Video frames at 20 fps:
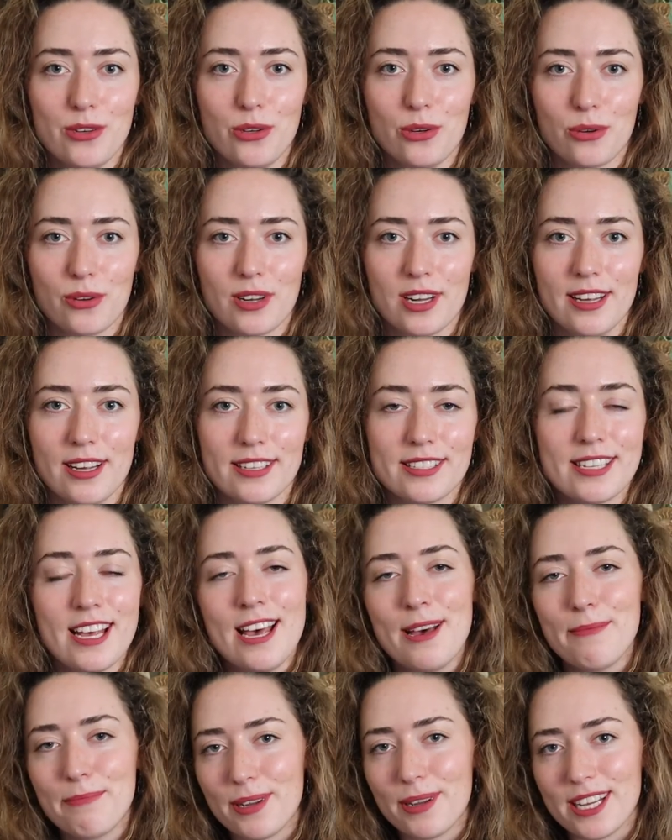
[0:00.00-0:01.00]
nautilus,
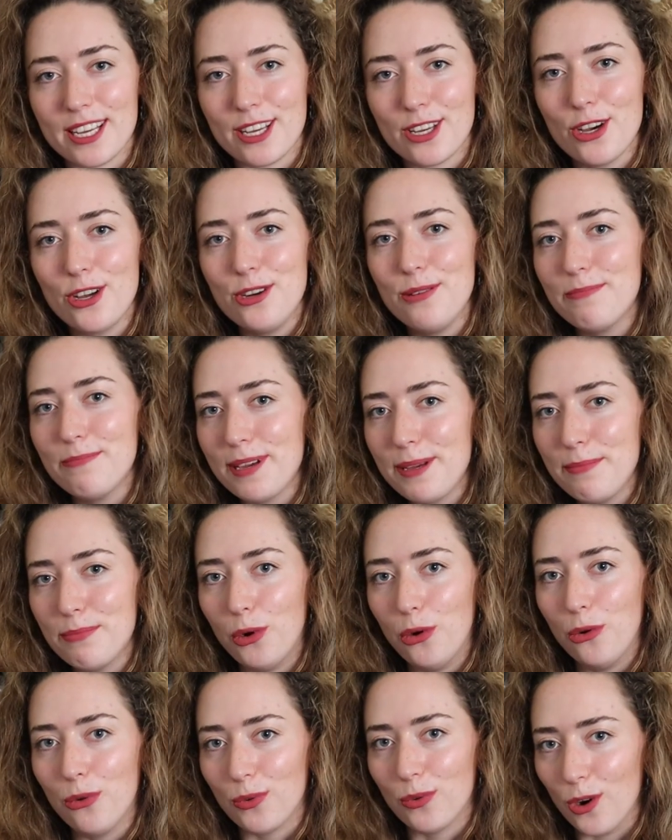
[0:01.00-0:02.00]
but it couldn't be
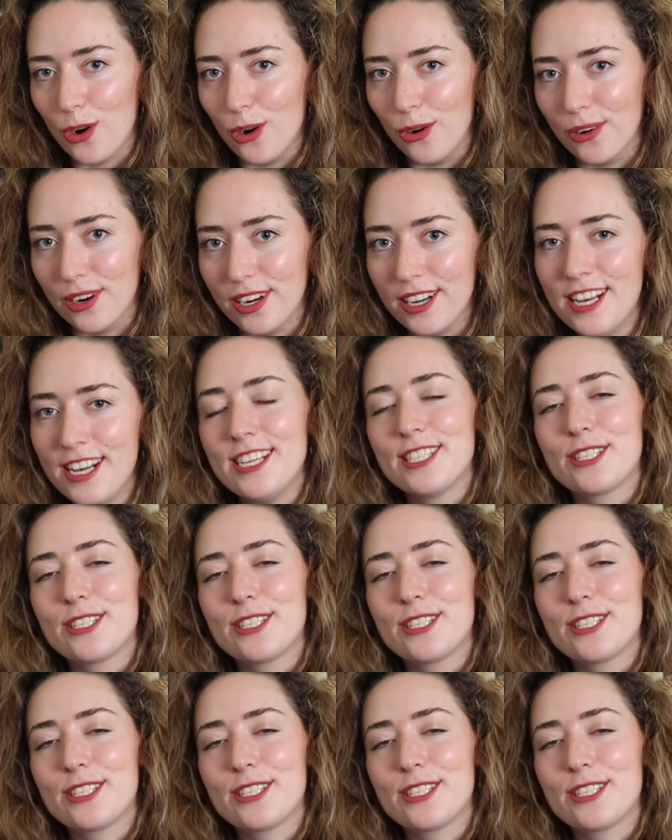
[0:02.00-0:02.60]
more wrong.